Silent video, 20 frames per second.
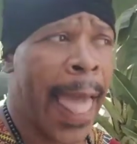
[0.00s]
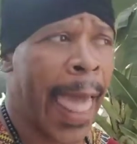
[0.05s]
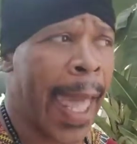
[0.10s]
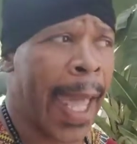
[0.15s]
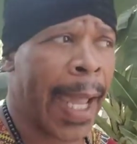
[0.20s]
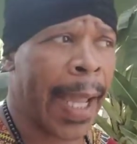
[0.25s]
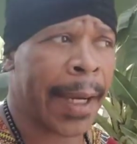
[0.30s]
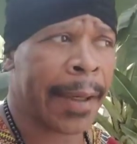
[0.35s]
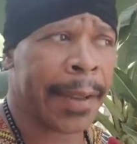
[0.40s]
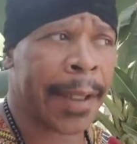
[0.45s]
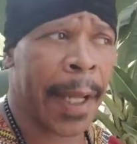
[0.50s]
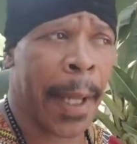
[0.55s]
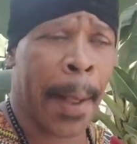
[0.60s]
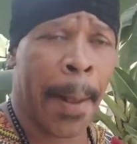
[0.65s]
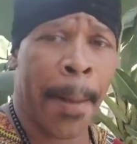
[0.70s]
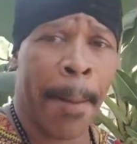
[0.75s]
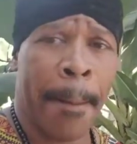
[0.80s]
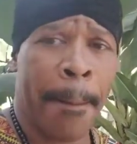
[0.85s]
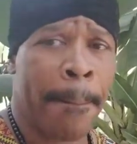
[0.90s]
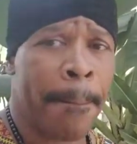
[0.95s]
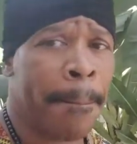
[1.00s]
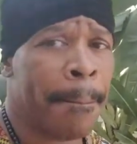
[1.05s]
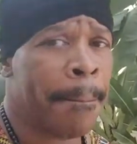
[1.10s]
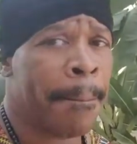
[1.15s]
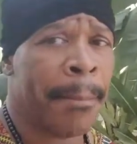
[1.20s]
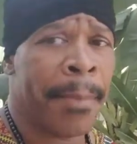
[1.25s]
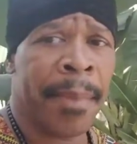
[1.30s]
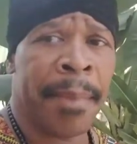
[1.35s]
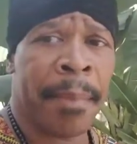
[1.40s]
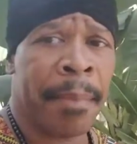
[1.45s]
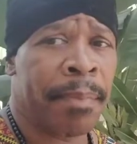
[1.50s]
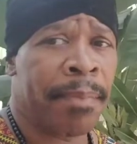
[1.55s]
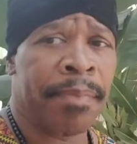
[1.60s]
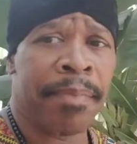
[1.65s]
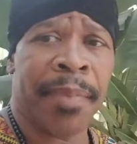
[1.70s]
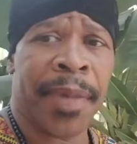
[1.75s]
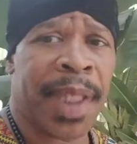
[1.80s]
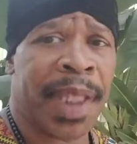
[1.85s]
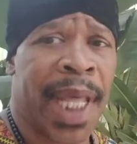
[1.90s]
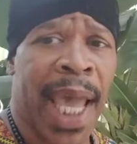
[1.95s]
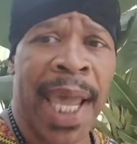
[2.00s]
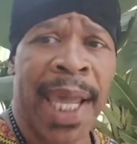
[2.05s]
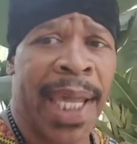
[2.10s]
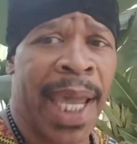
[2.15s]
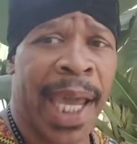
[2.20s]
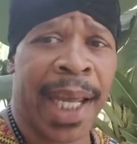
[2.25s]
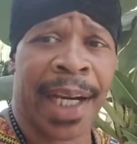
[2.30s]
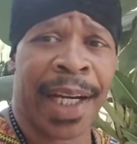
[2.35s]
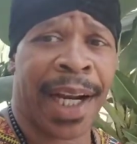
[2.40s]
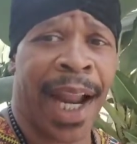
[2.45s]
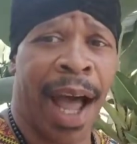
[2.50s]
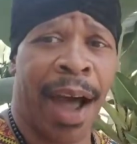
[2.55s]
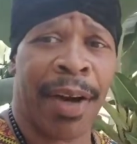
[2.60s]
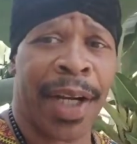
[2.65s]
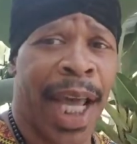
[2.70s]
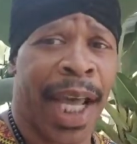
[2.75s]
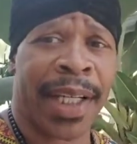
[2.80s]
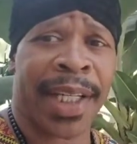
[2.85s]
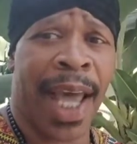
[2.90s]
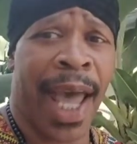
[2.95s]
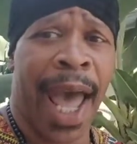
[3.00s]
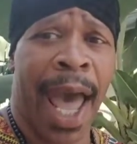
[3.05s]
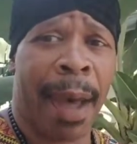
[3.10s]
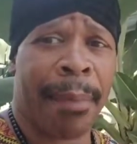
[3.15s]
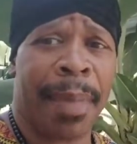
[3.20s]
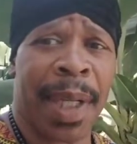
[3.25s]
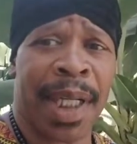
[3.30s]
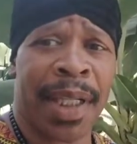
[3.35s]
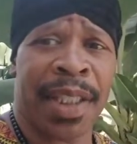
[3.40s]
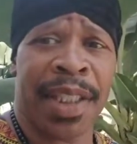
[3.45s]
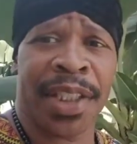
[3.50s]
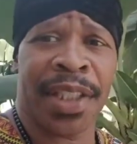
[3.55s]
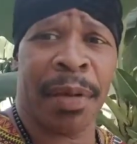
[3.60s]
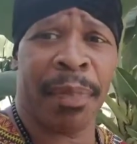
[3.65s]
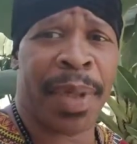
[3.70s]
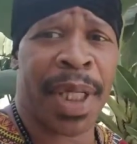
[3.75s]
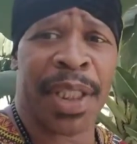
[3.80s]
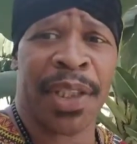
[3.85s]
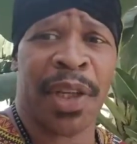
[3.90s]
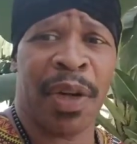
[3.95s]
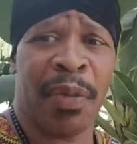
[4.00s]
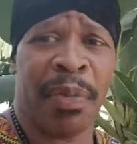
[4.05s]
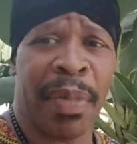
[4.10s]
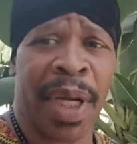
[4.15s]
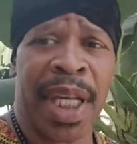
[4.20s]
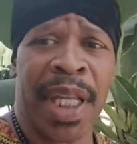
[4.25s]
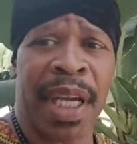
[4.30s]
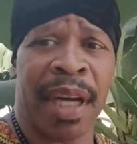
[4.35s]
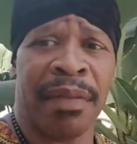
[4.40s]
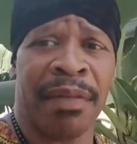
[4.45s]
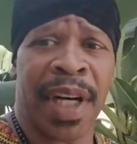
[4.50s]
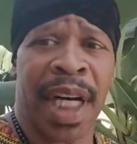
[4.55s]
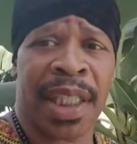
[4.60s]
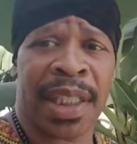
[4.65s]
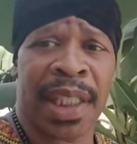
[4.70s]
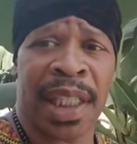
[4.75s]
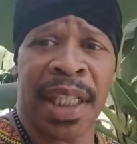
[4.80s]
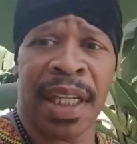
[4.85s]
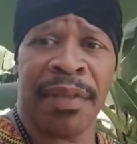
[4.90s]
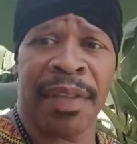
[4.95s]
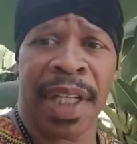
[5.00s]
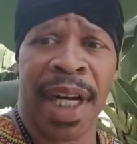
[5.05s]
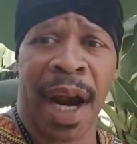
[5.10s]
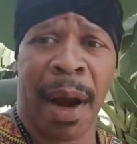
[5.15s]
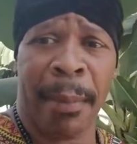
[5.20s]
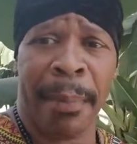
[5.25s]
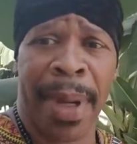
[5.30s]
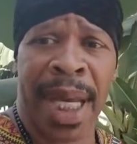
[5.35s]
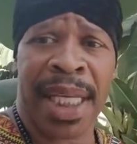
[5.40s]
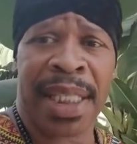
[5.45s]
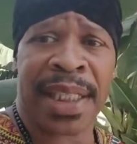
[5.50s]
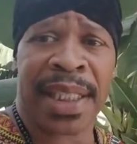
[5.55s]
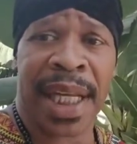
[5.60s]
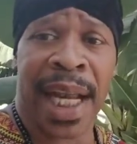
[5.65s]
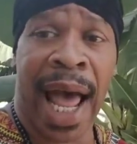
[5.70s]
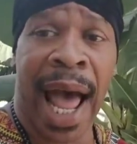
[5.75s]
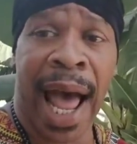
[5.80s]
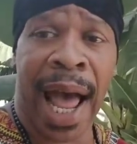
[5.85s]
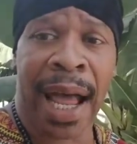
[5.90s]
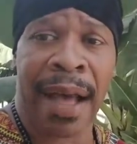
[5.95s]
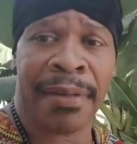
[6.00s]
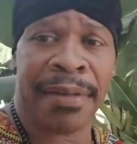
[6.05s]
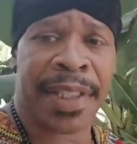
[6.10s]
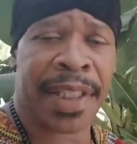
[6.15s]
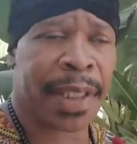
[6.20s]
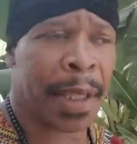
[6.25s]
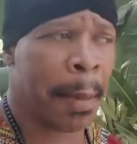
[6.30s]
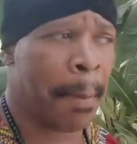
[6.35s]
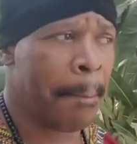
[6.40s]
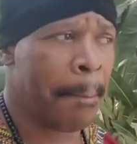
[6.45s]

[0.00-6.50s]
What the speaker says: and they can't allow that to happen because there'd be too many of us living our best lives,